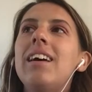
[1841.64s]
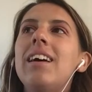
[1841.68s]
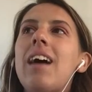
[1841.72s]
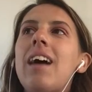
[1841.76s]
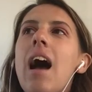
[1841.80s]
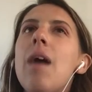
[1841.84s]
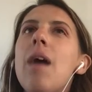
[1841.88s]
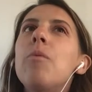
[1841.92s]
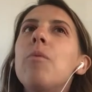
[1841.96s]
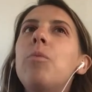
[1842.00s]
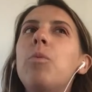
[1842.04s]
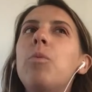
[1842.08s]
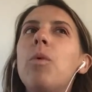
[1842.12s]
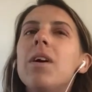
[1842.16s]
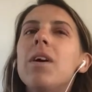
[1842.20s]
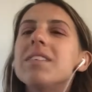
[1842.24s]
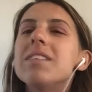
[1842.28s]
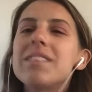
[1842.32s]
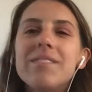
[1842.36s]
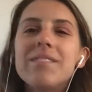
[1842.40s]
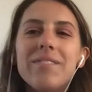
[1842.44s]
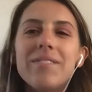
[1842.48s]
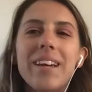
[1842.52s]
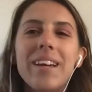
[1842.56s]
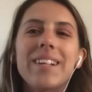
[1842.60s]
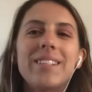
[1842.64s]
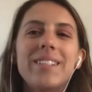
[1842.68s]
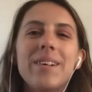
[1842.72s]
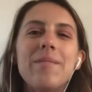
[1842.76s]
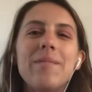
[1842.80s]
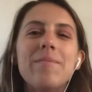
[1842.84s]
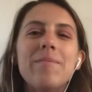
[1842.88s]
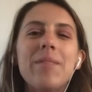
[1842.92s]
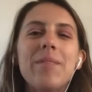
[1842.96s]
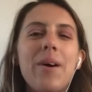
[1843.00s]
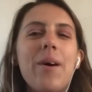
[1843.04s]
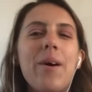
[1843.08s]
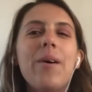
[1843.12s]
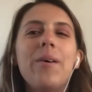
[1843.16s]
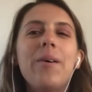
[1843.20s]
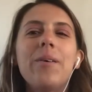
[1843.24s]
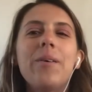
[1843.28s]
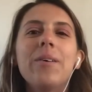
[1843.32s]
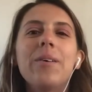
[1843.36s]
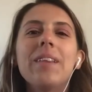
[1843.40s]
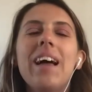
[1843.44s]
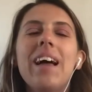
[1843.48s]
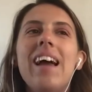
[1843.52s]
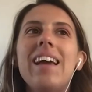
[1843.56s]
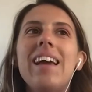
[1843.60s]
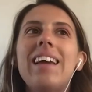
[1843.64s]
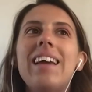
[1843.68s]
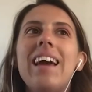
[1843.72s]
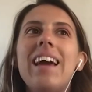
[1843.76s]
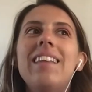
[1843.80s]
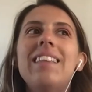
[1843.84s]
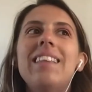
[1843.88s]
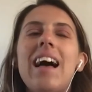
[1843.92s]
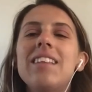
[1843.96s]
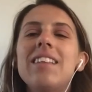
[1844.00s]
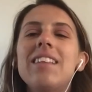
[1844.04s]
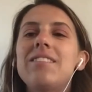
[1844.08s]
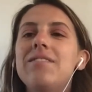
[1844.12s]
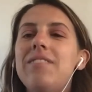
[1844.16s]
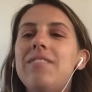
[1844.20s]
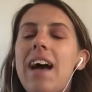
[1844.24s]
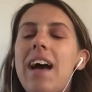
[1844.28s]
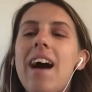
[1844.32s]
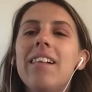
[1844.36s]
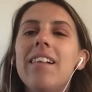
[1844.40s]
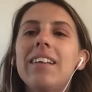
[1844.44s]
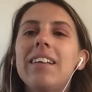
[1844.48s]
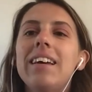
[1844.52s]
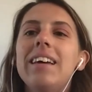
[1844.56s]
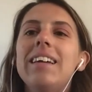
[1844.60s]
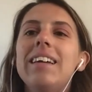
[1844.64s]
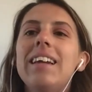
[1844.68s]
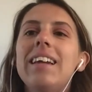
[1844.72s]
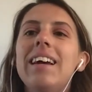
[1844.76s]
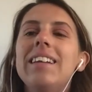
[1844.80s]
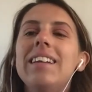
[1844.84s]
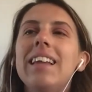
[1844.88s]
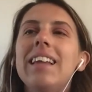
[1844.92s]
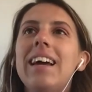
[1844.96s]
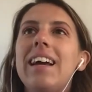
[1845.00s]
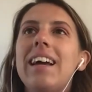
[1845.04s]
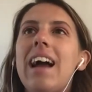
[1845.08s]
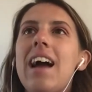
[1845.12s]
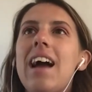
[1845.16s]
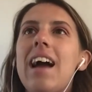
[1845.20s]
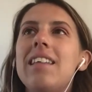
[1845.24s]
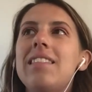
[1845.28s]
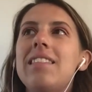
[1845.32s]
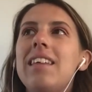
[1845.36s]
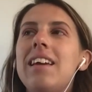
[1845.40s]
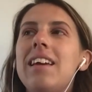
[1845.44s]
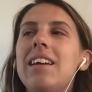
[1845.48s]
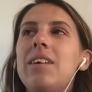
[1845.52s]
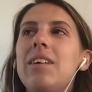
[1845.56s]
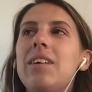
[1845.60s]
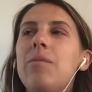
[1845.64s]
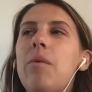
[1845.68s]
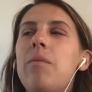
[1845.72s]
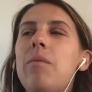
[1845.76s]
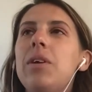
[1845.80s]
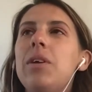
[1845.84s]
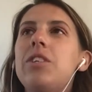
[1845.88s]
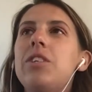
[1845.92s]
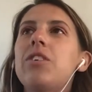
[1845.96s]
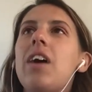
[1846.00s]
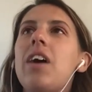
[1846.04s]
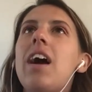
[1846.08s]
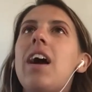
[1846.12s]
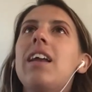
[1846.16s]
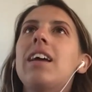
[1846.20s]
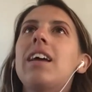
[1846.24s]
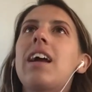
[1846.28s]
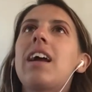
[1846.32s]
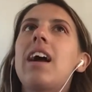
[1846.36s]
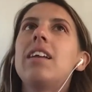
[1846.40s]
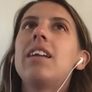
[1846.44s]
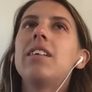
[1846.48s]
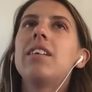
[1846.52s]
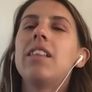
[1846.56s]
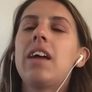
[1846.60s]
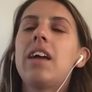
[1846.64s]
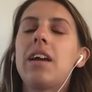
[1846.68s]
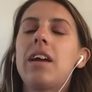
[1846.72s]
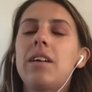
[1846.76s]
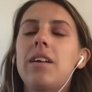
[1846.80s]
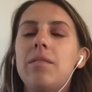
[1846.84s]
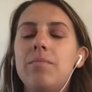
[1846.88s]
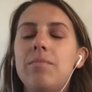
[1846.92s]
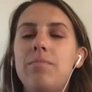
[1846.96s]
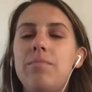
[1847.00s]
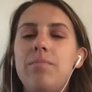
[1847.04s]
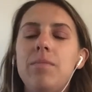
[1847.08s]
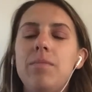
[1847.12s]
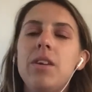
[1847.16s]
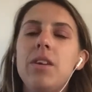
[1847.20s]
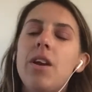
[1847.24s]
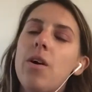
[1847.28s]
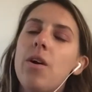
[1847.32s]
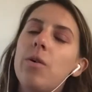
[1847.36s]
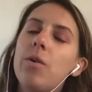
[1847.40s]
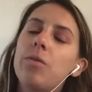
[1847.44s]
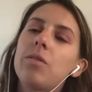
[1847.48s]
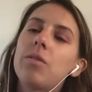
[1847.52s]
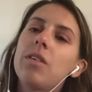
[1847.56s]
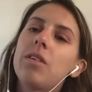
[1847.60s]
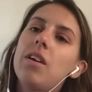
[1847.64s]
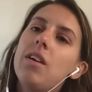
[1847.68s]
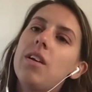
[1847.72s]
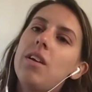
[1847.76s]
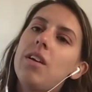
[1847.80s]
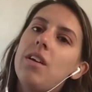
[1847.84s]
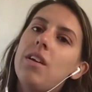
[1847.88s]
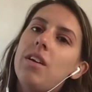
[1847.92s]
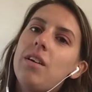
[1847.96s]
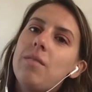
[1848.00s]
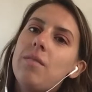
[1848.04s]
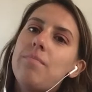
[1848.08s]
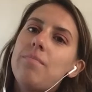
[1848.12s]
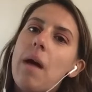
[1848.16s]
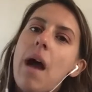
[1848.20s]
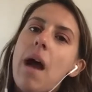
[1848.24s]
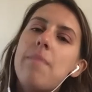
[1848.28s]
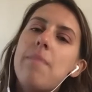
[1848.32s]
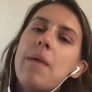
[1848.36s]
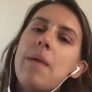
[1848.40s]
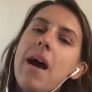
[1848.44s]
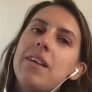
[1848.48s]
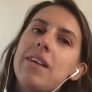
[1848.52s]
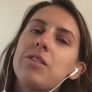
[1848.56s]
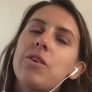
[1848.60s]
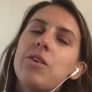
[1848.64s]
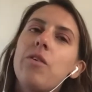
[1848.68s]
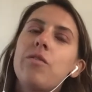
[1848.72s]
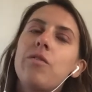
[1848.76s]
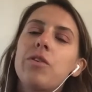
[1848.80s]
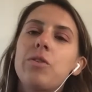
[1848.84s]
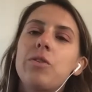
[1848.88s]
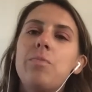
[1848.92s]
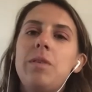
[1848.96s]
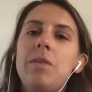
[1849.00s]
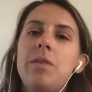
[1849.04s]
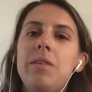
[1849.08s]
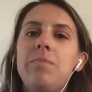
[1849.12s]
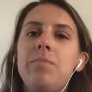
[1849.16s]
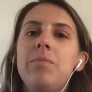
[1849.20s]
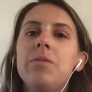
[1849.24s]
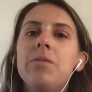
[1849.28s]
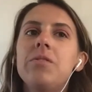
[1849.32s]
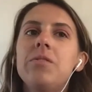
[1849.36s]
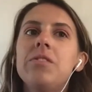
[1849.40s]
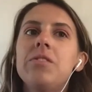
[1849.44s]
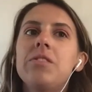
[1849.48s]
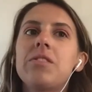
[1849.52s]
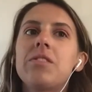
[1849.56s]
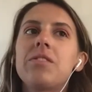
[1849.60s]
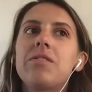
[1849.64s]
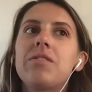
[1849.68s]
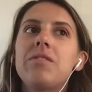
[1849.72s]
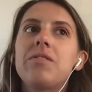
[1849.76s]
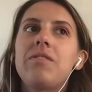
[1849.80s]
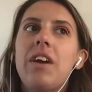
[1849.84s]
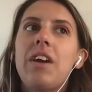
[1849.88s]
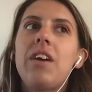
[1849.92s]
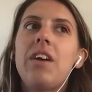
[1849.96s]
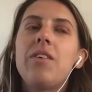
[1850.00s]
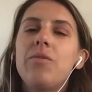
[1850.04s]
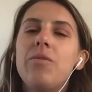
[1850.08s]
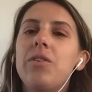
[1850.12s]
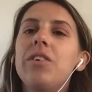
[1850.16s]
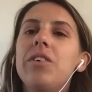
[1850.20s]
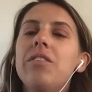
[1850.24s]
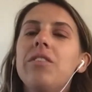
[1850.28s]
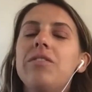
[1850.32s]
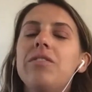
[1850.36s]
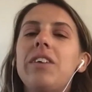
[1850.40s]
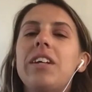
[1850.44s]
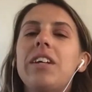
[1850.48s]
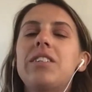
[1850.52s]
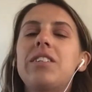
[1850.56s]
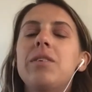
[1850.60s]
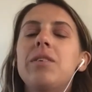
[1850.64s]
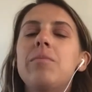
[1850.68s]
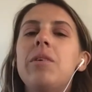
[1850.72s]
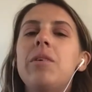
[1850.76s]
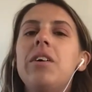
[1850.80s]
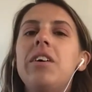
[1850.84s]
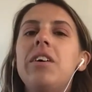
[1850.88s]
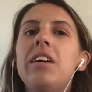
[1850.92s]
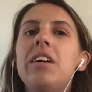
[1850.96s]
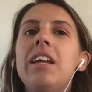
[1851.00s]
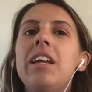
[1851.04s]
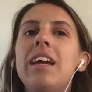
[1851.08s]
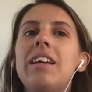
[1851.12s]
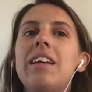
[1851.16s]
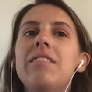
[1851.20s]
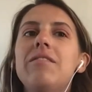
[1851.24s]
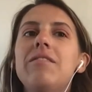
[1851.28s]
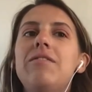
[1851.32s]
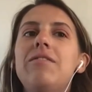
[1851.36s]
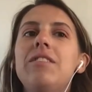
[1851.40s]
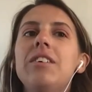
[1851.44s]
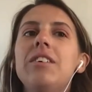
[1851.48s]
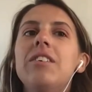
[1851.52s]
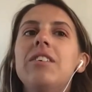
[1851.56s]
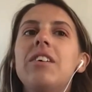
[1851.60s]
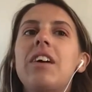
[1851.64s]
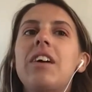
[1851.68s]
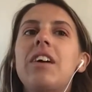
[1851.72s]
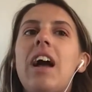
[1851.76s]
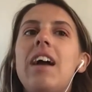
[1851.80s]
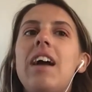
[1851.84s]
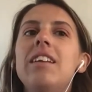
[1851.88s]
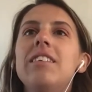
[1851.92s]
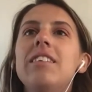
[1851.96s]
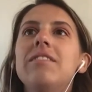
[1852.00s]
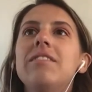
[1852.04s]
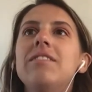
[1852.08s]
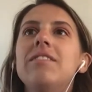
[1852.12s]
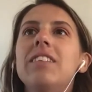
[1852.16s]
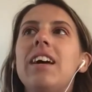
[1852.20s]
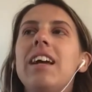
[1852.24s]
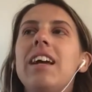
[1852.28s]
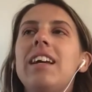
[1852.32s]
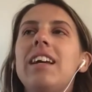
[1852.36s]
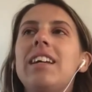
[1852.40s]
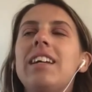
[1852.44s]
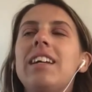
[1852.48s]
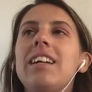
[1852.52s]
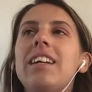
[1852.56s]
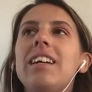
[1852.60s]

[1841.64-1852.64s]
I was a victim though, like, and that's valid. And like, I think when we try to kind of like, you know, bypass over people's very real victimhood, it can feel kind of like